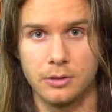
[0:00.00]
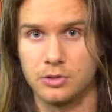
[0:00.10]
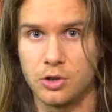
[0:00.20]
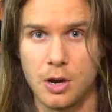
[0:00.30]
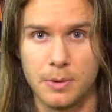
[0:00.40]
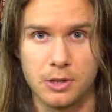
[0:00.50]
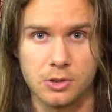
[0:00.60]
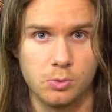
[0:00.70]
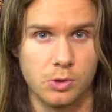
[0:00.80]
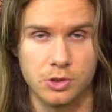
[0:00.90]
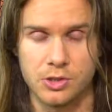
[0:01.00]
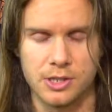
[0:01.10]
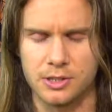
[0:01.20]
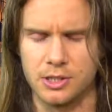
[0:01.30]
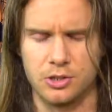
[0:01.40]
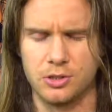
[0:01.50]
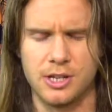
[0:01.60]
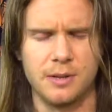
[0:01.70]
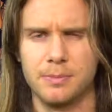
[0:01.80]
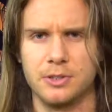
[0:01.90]
Traumas, worse things that are just
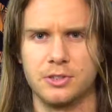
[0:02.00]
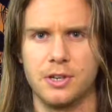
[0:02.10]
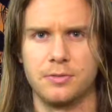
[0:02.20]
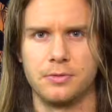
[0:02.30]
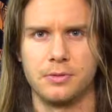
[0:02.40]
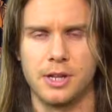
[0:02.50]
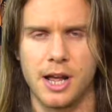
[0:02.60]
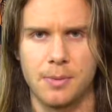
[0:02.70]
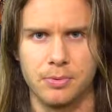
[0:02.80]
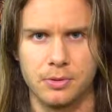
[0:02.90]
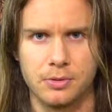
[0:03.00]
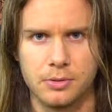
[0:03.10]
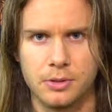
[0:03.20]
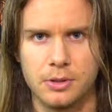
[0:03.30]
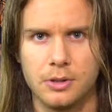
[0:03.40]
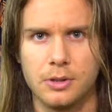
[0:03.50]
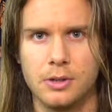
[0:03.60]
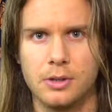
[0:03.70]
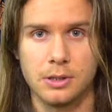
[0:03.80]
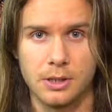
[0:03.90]
nightmare stuff that happened.
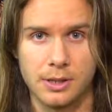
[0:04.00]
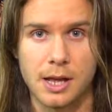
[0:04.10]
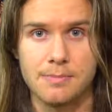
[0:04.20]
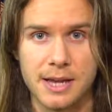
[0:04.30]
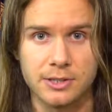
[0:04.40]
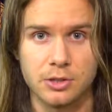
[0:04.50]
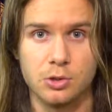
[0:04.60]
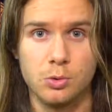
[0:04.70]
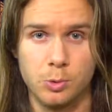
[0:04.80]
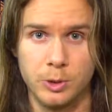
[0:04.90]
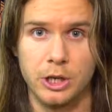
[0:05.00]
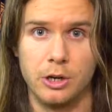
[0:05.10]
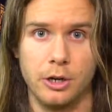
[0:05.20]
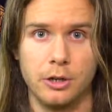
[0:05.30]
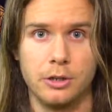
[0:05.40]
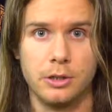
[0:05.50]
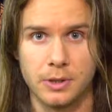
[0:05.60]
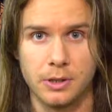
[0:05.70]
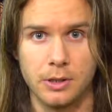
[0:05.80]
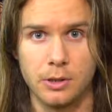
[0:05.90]
That makes us who we are.
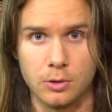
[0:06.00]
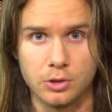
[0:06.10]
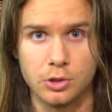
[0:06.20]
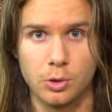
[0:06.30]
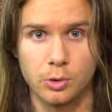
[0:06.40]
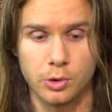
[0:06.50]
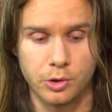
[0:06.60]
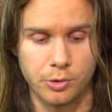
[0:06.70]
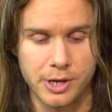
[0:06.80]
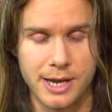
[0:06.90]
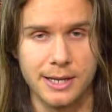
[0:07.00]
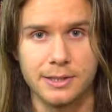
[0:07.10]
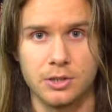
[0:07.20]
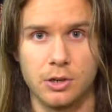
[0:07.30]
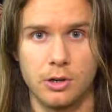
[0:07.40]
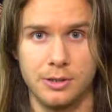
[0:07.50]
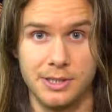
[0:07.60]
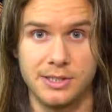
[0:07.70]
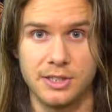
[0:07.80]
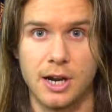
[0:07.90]
It also creates our
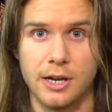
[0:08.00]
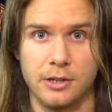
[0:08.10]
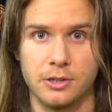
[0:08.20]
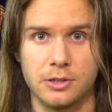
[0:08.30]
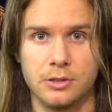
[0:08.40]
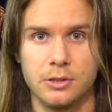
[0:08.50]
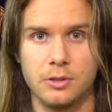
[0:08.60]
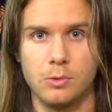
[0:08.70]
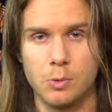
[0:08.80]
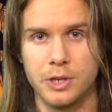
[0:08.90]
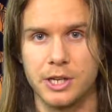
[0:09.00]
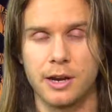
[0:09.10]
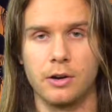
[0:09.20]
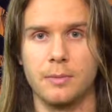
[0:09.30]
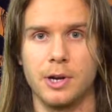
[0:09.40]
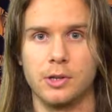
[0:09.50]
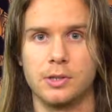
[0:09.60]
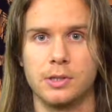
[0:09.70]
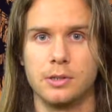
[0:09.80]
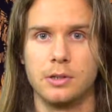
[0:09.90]
desires, what we care
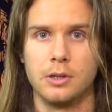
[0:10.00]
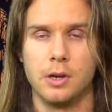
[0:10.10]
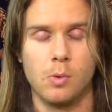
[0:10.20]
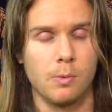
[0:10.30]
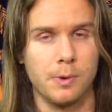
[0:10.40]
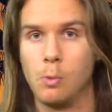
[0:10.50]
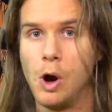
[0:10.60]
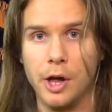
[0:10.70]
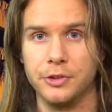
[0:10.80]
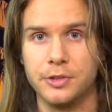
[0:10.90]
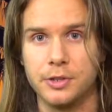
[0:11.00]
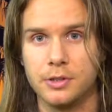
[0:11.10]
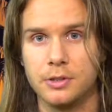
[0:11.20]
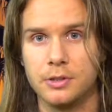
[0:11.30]
about and what we want.